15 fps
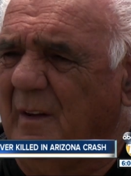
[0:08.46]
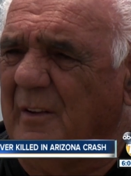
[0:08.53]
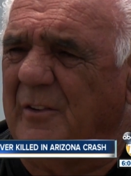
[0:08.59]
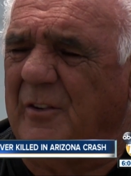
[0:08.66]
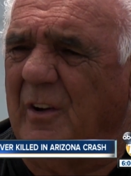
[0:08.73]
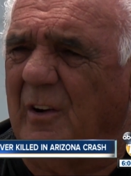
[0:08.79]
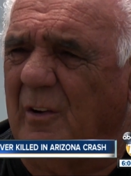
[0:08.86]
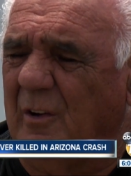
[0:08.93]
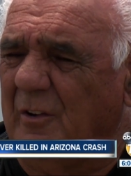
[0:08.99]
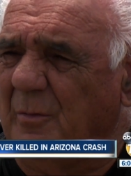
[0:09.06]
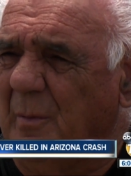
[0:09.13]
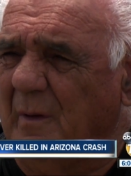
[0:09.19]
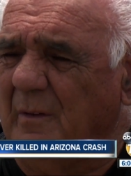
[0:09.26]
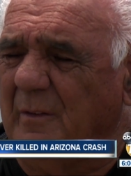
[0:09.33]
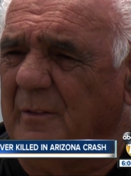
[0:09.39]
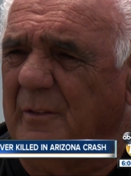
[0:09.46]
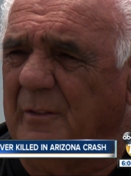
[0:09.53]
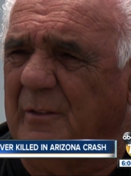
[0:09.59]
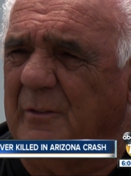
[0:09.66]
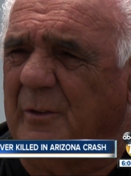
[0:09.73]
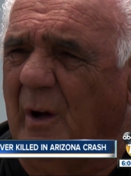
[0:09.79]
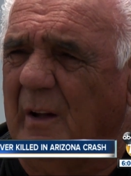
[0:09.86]
this year, he's been
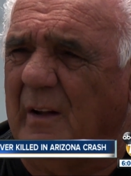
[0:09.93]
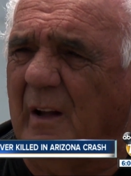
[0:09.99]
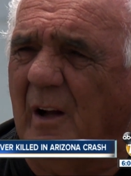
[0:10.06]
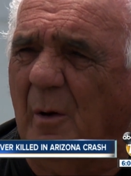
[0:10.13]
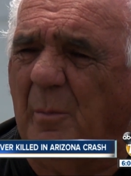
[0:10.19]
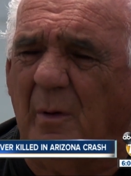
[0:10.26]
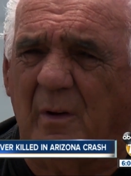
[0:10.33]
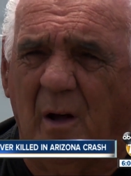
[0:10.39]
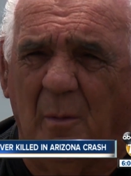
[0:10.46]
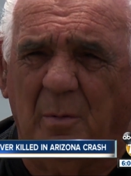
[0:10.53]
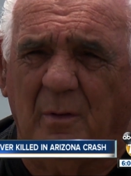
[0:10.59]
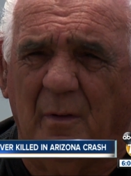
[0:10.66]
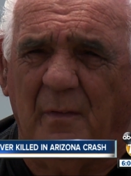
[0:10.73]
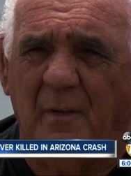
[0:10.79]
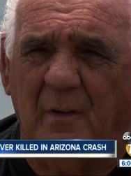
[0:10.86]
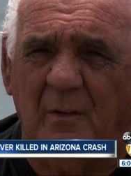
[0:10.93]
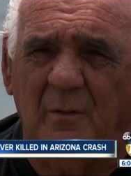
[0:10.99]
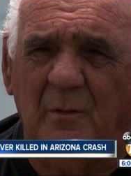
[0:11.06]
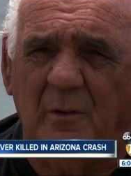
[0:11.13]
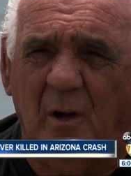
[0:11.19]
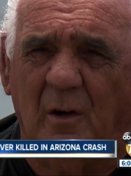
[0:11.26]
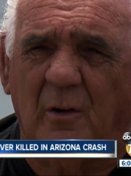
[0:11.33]
trying to help a couple of the
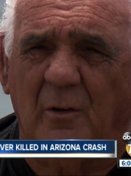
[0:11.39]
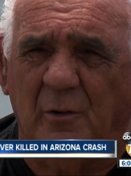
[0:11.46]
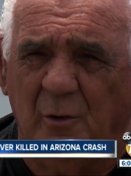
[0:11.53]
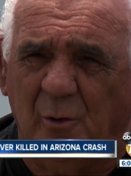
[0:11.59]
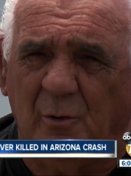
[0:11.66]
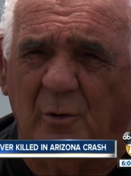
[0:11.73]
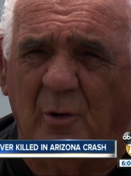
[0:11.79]
younger new